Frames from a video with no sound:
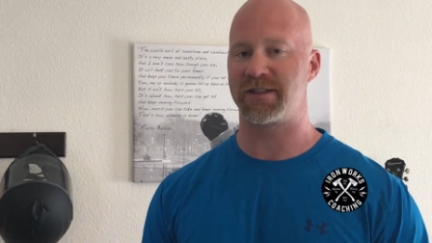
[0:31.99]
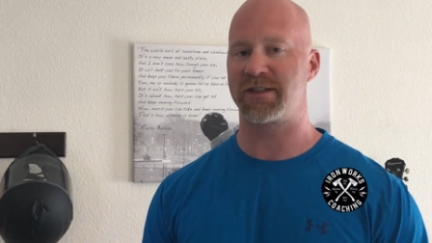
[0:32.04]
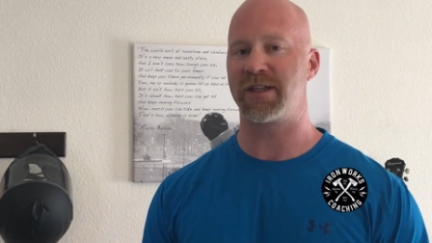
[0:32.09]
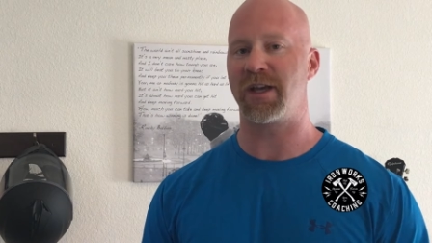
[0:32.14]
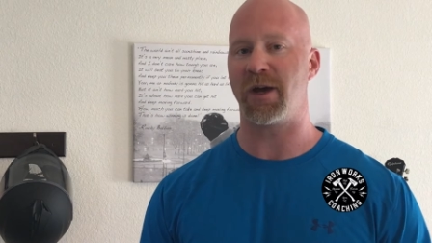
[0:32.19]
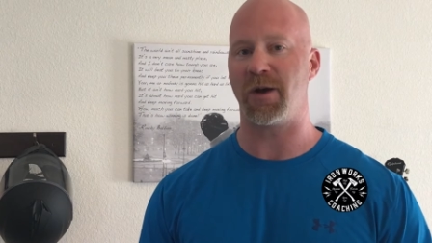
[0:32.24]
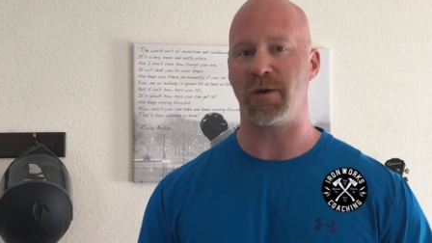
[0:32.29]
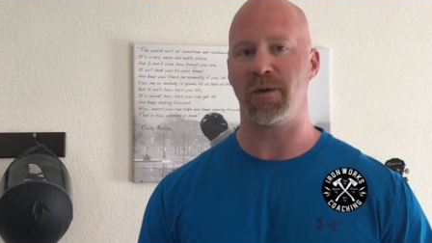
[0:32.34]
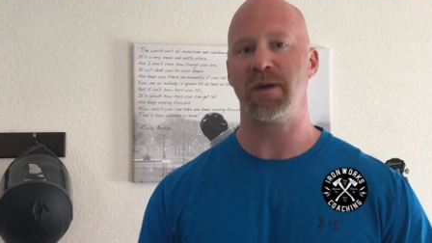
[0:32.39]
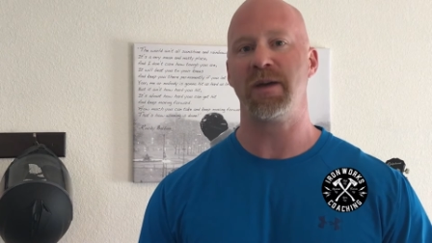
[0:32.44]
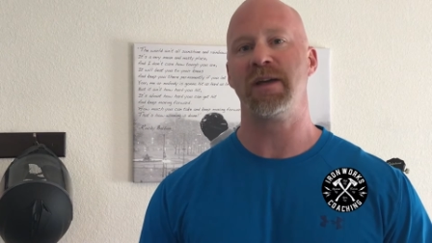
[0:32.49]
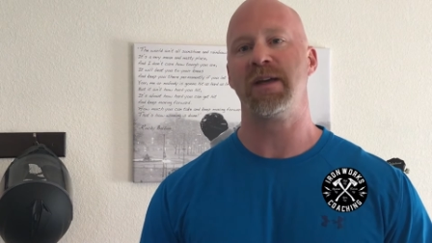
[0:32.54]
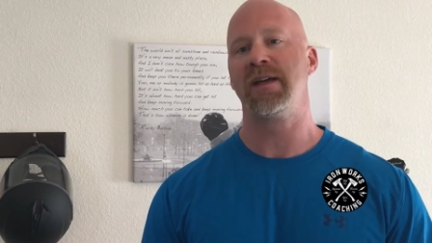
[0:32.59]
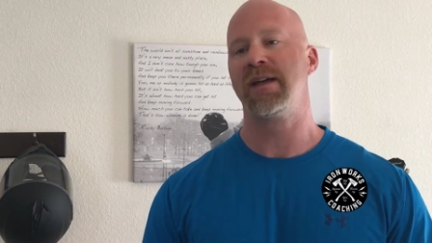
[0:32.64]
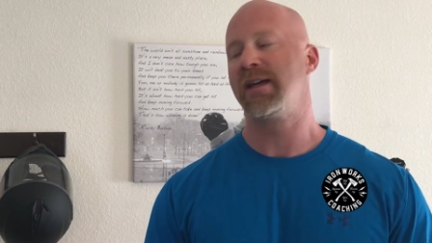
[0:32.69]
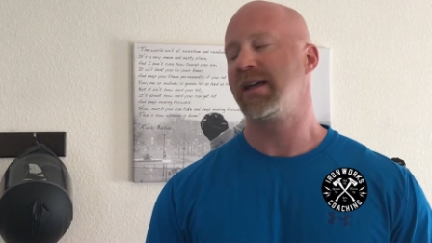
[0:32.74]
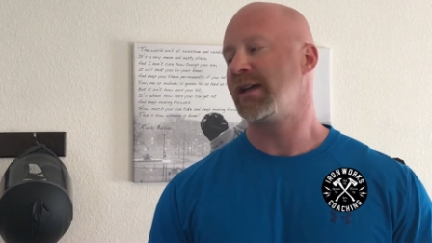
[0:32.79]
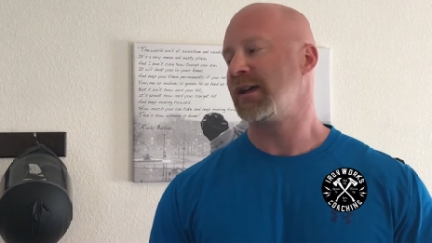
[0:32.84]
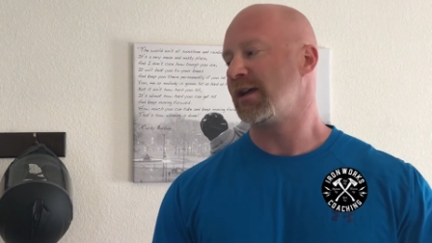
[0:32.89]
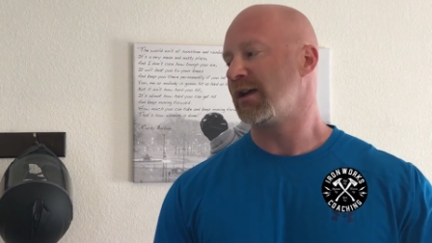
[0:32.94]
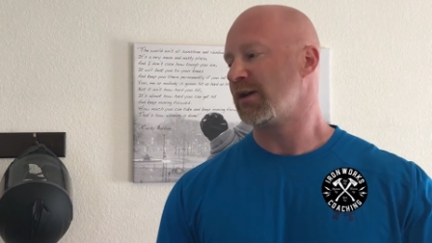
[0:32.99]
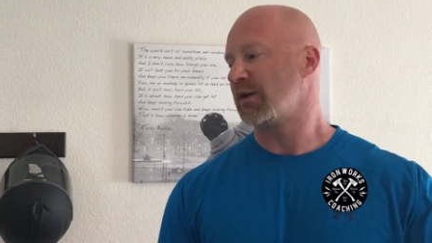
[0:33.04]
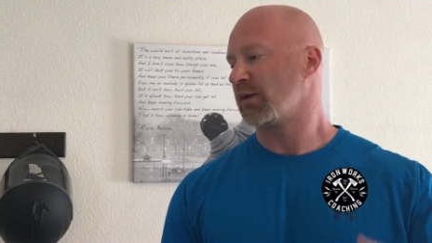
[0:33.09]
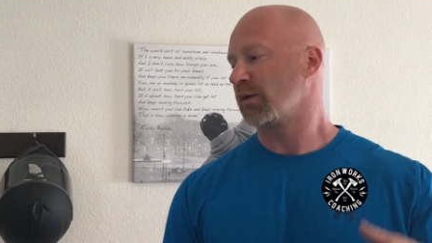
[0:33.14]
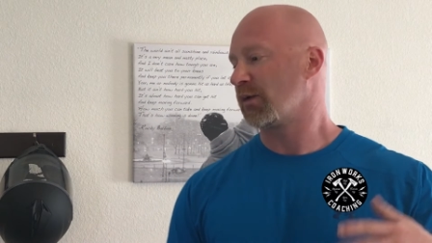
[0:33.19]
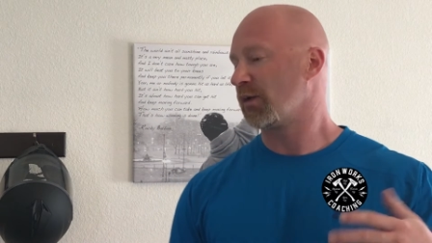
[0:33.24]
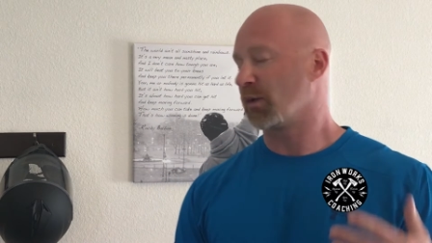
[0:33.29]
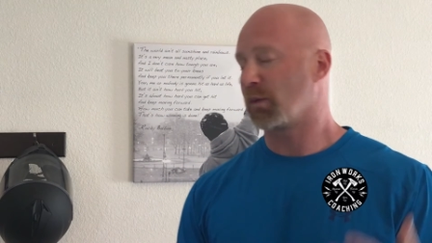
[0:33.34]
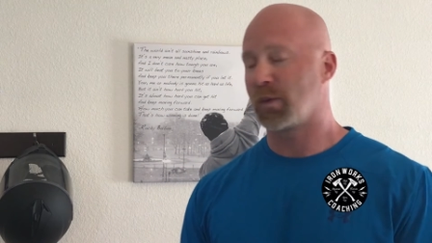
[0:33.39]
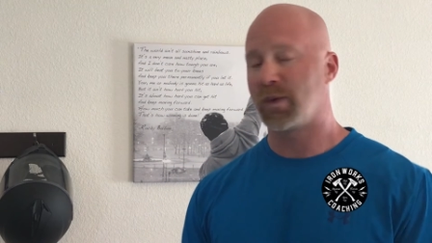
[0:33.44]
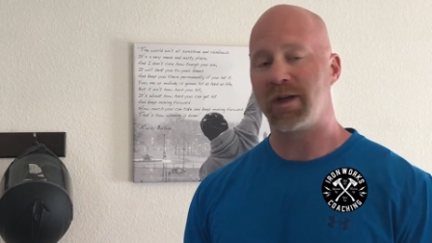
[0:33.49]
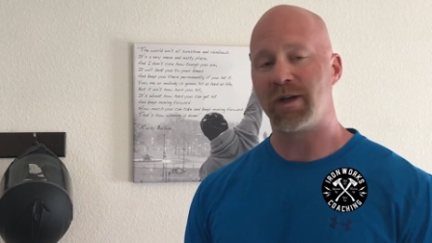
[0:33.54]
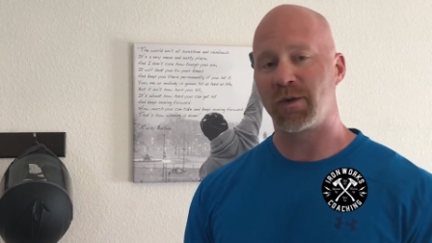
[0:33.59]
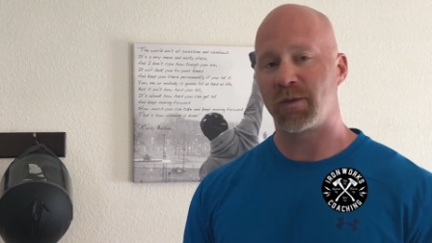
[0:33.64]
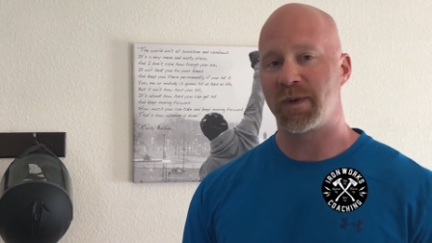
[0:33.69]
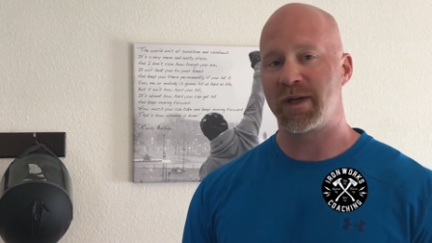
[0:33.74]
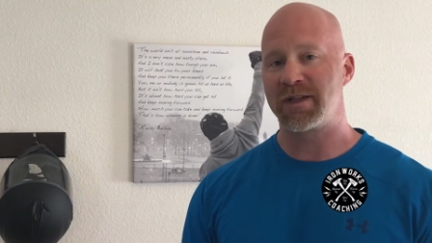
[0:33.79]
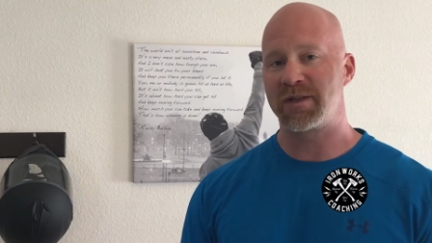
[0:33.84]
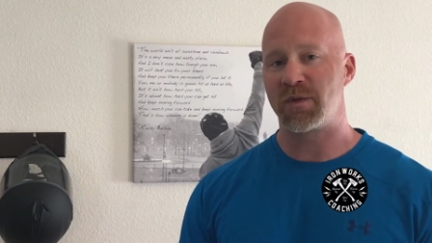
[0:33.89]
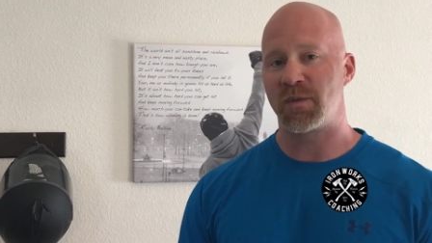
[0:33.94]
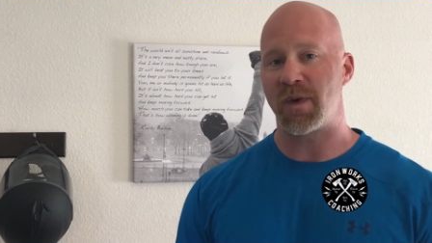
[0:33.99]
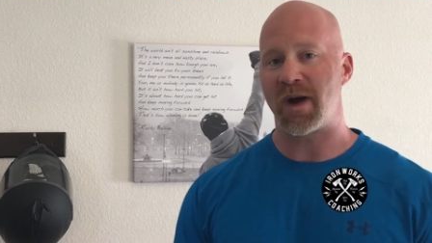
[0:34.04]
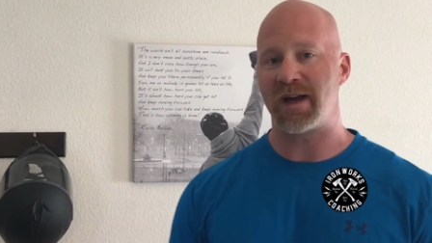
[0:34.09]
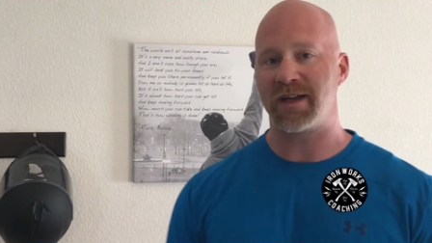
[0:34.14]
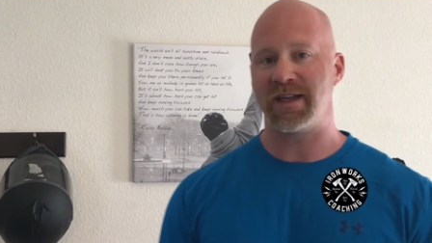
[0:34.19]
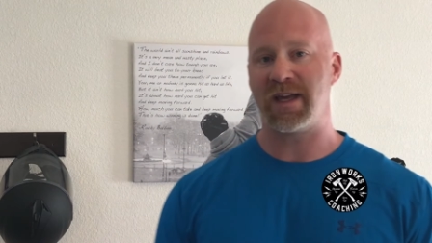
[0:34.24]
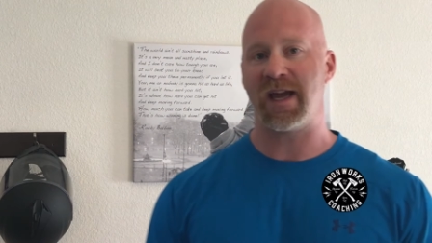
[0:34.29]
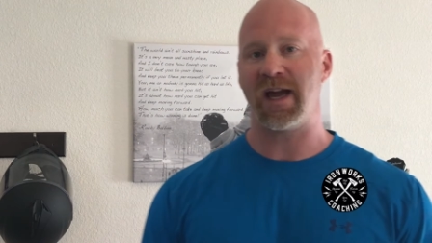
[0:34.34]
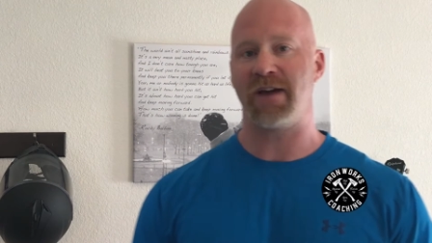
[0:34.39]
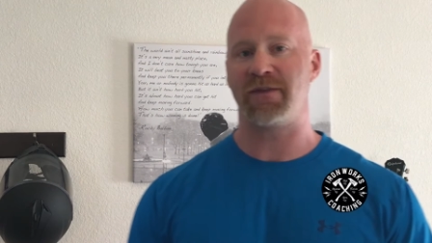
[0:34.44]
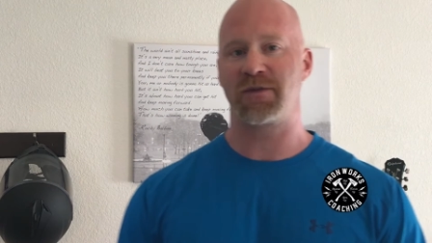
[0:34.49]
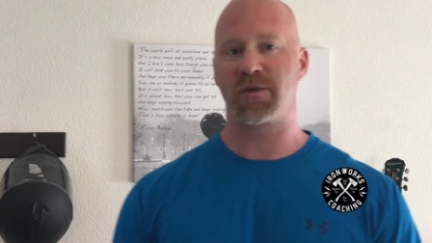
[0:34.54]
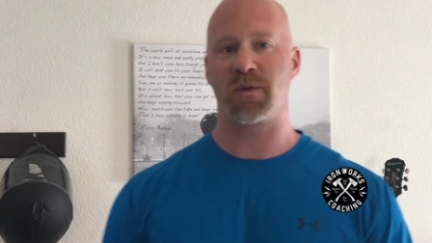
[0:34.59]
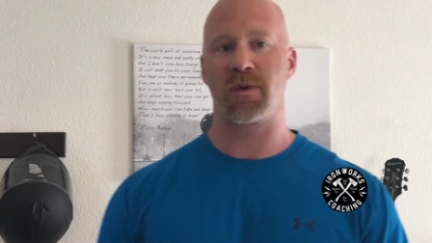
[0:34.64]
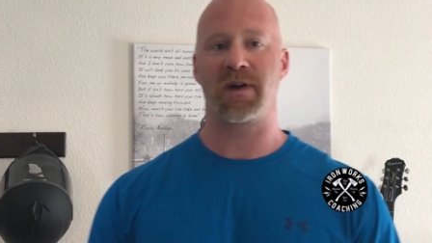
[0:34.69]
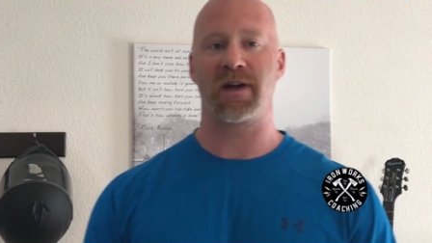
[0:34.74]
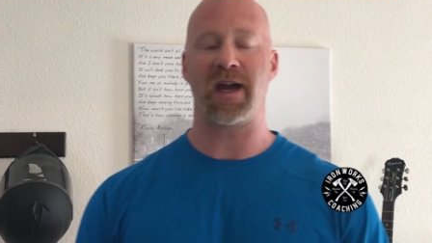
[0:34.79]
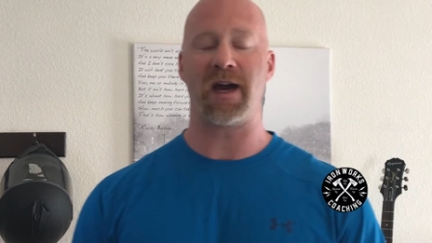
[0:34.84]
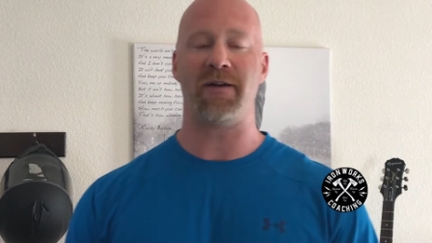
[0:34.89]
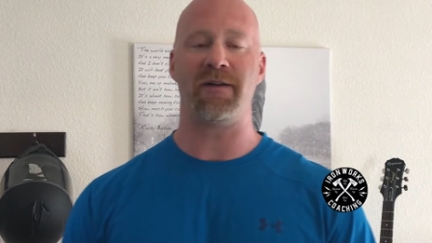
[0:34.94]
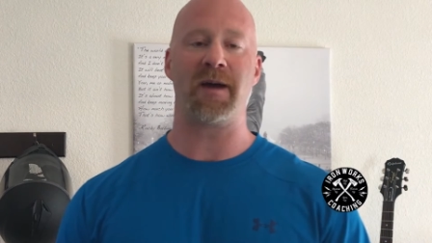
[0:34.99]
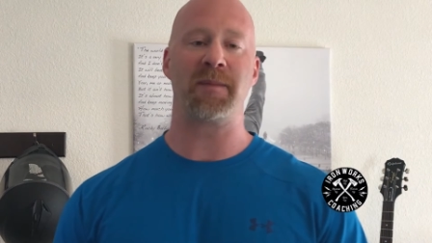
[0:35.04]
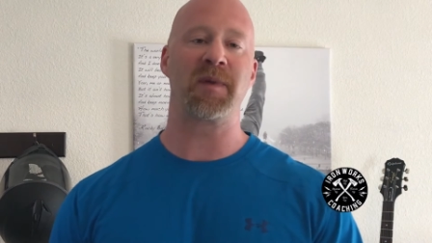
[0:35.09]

So the real reason why you have to work out,